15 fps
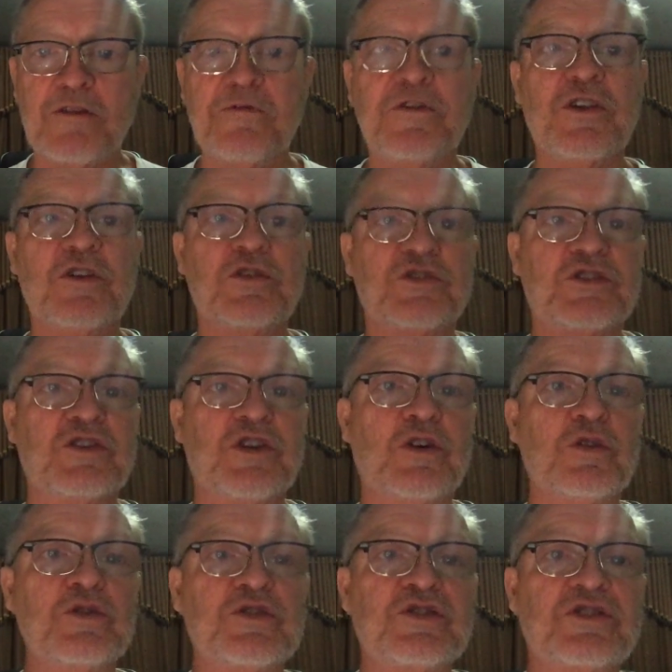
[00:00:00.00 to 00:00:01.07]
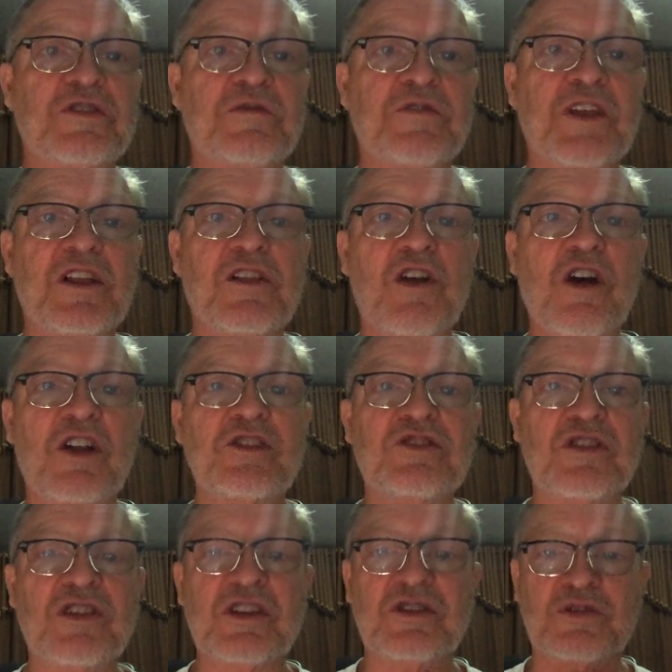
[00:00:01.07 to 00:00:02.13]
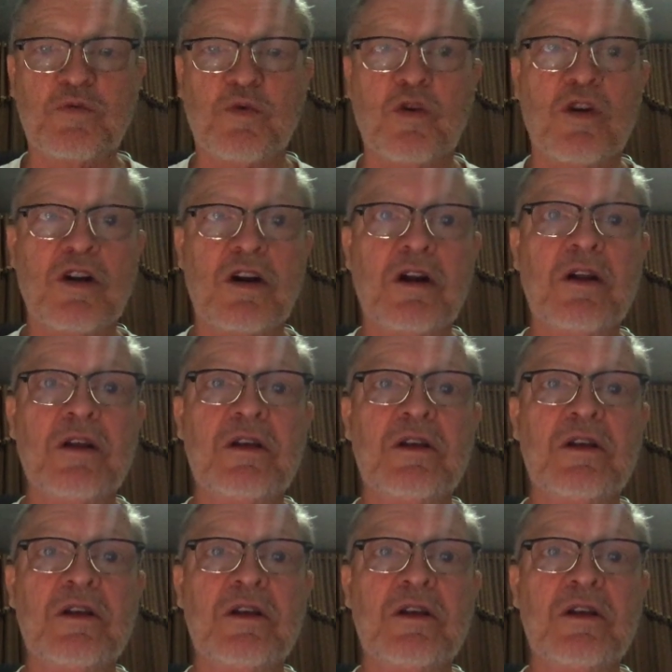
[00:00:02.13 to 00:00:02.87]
of those ghosts if they lost this war,